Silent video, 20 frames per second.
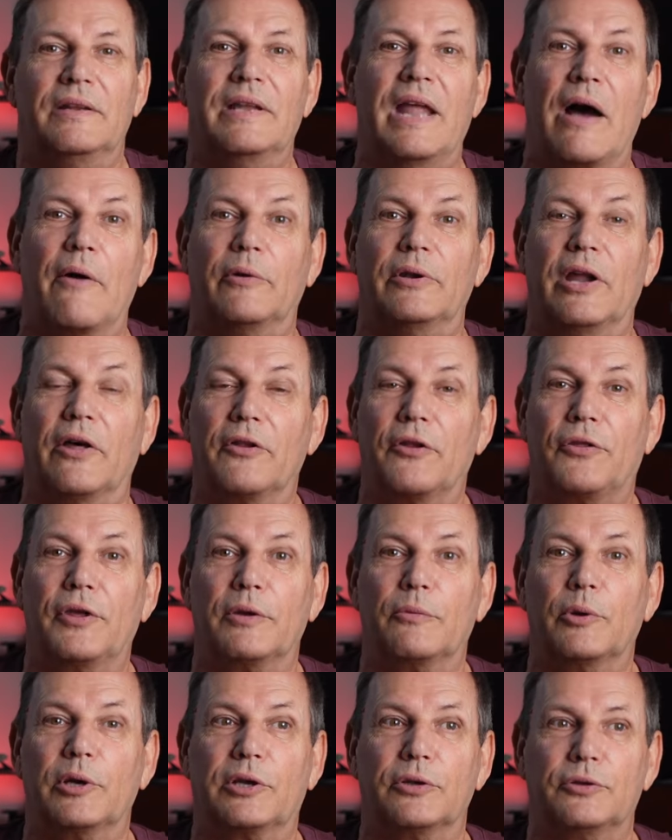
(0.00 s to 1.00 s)
Now, another
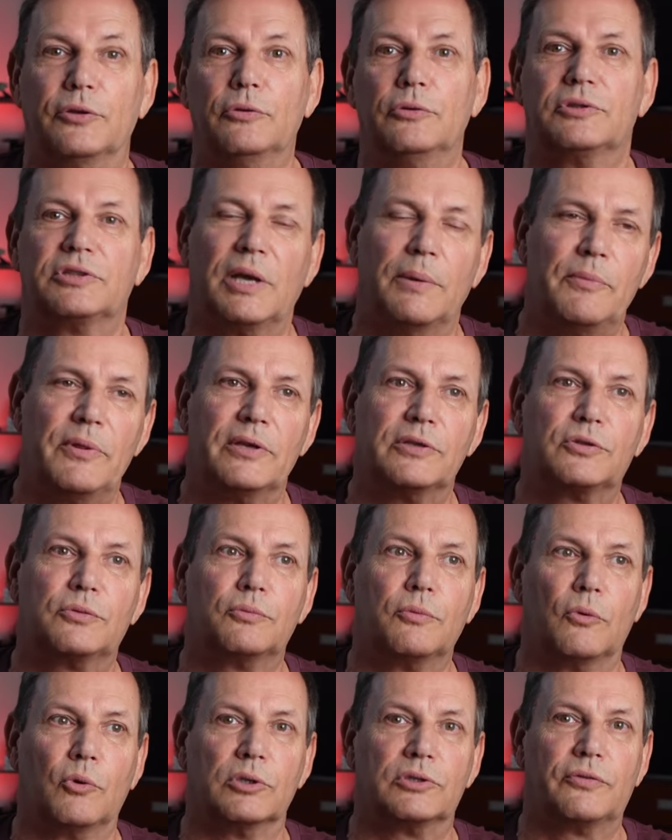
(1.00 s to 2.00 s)
thing we could do, some of this
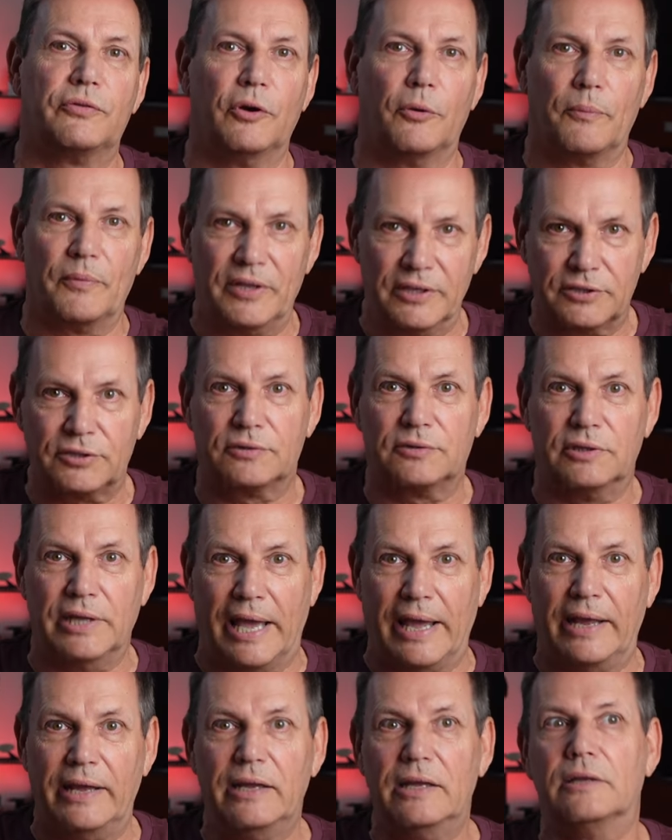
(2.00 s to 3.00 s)
was filmed this
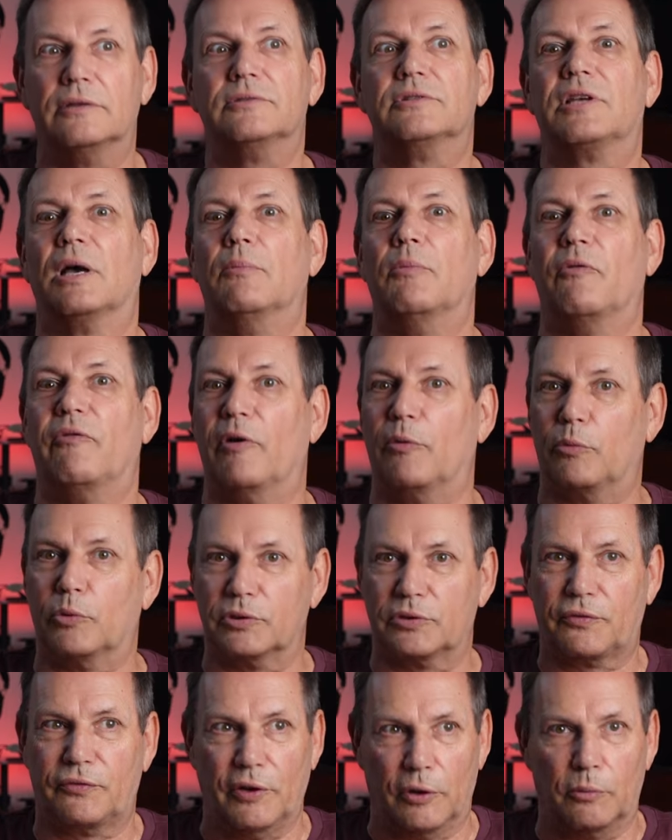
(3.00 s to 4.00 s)
day and some of it
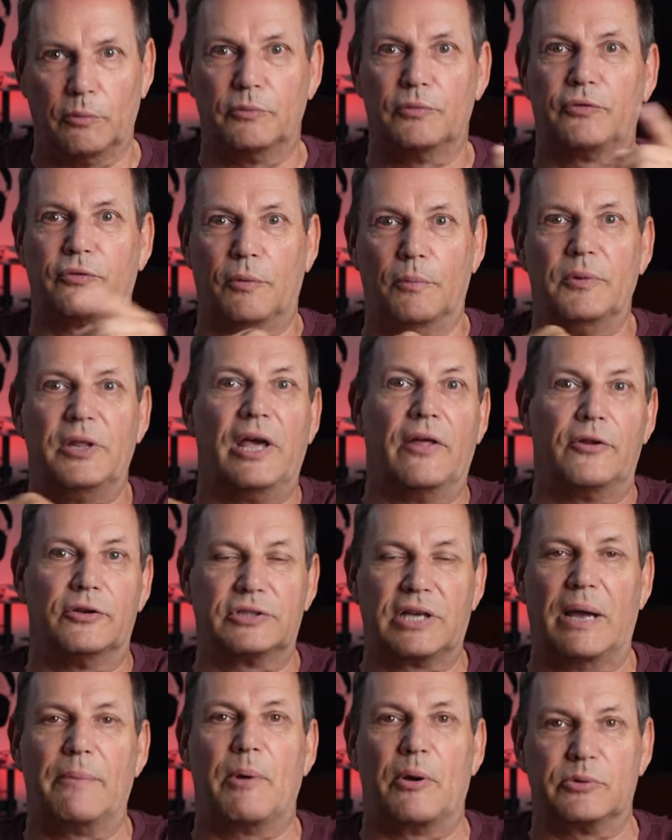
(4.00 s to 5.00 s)
was filmed from the other
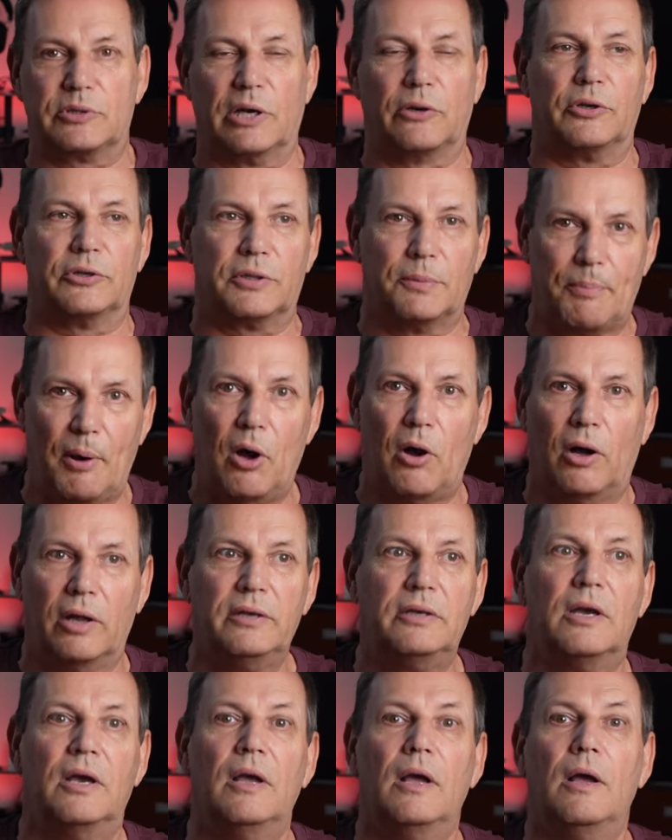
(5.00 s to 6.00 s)
time I was out at the pond.